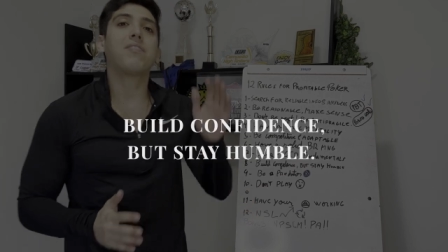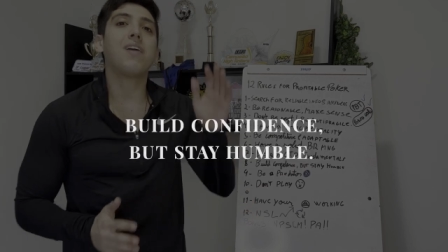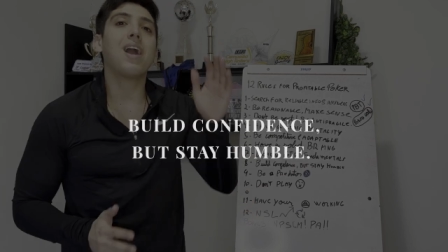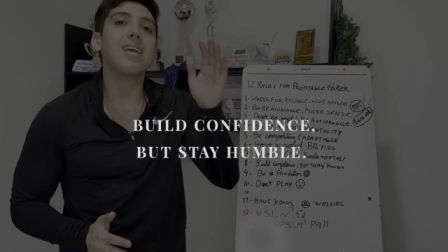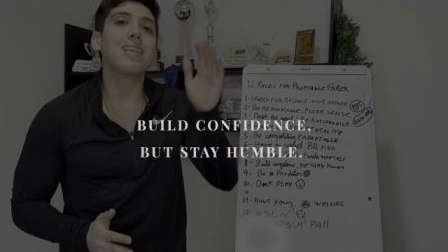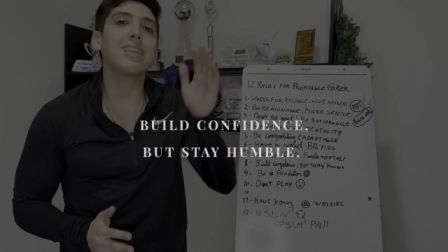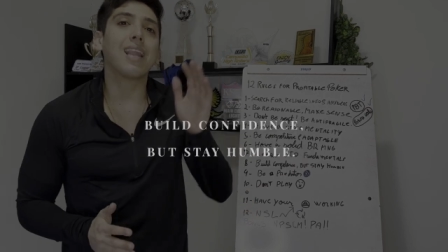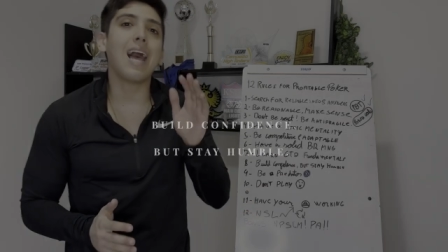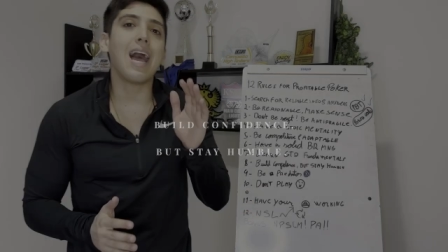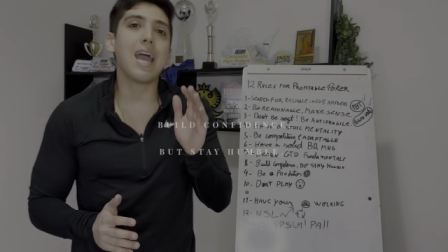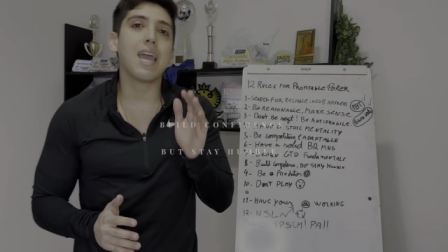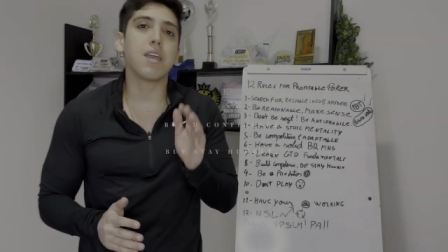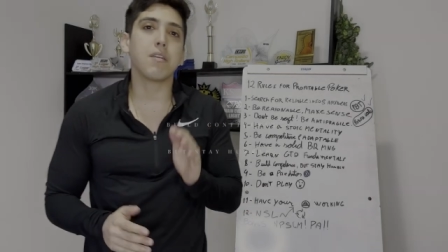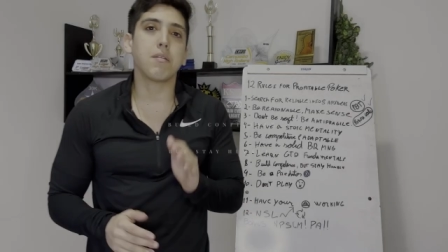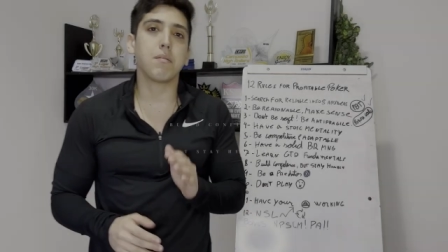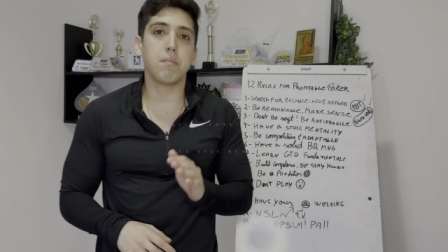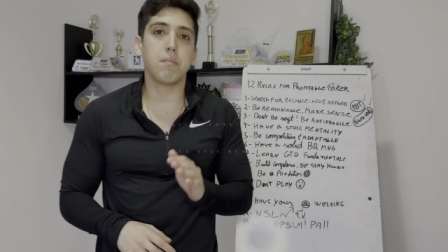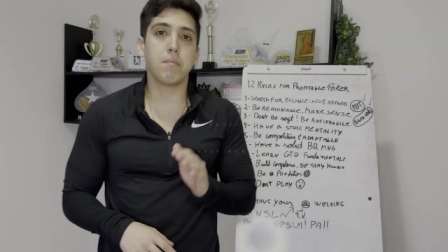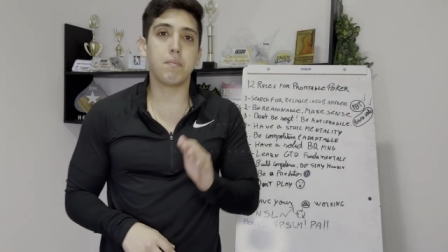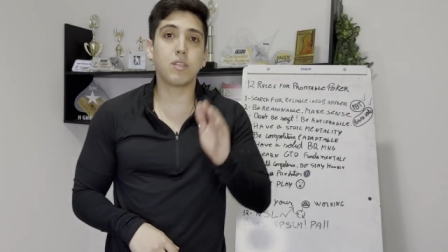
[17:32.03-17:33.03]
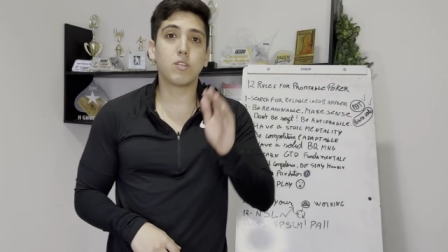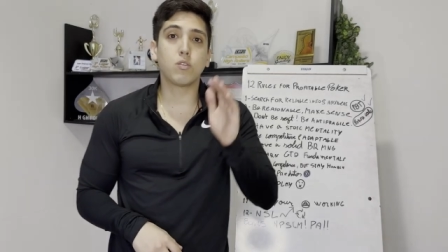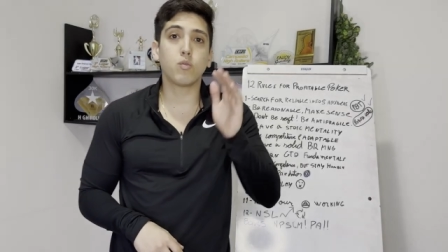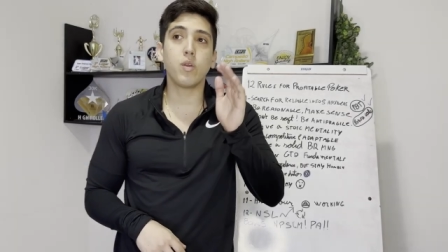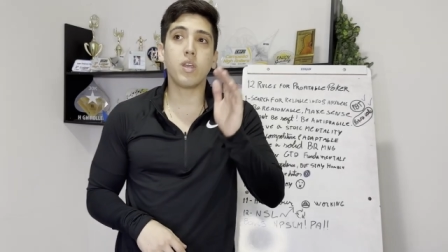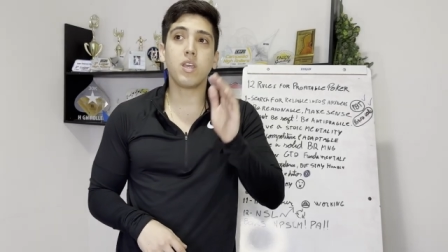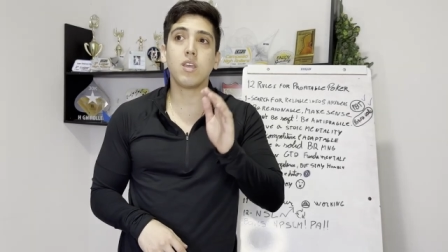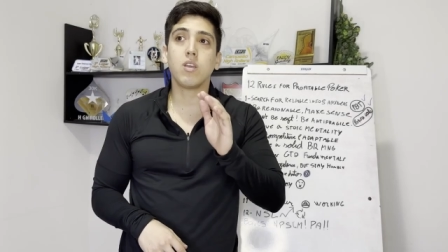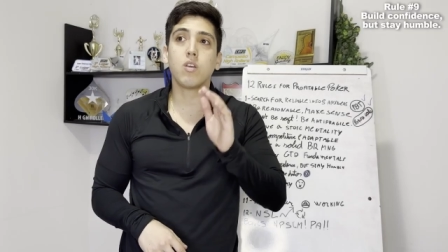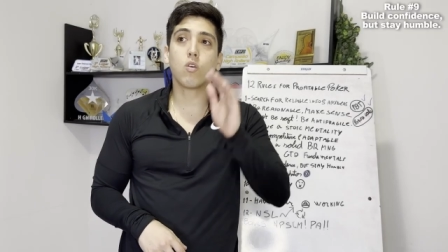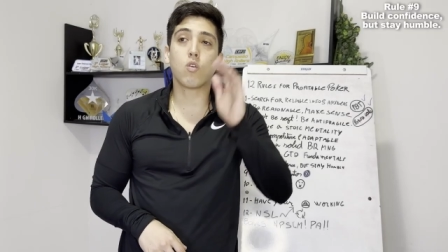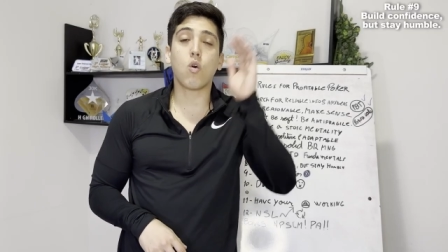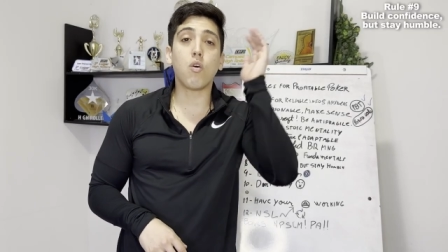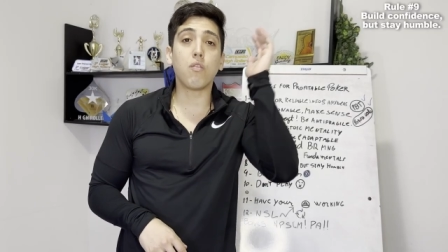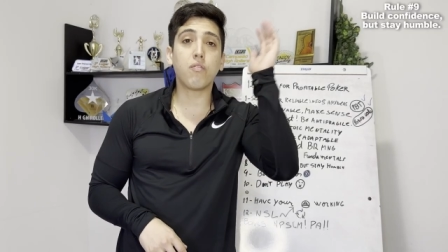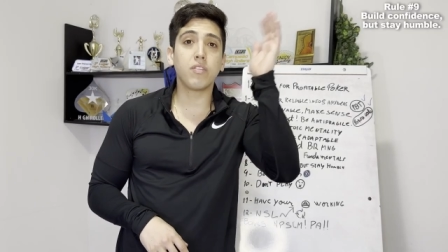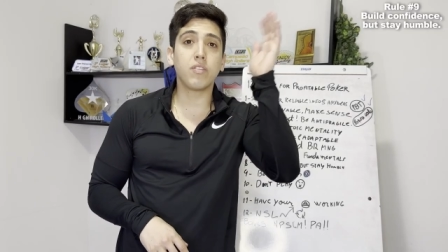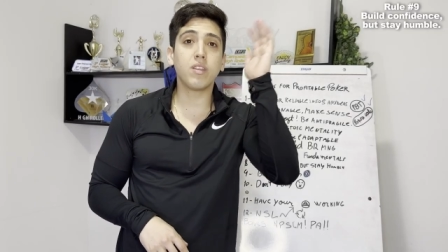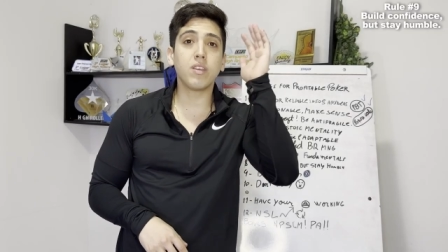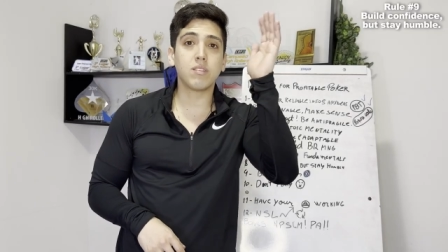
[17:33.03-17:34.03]
fine line between
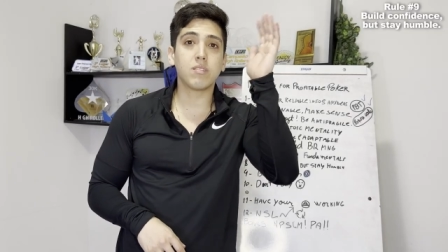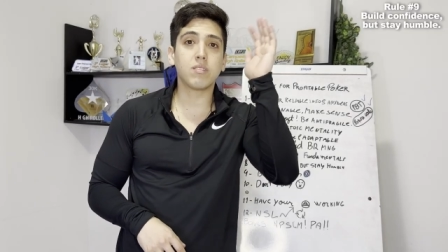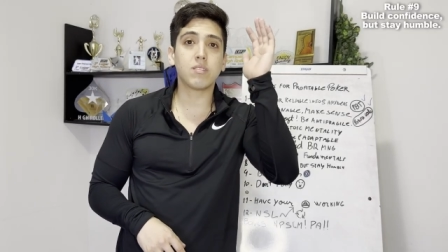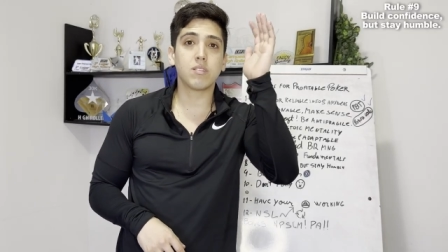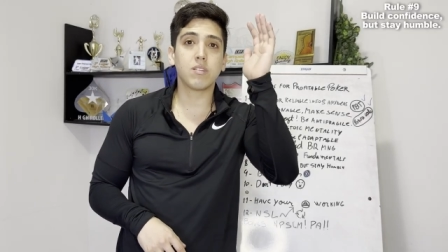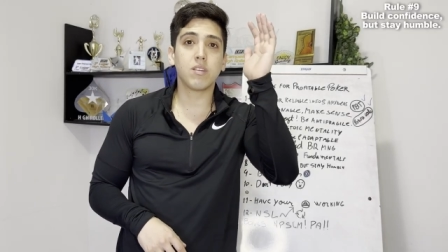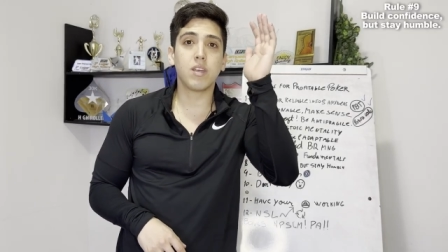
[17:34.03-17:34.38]
confidence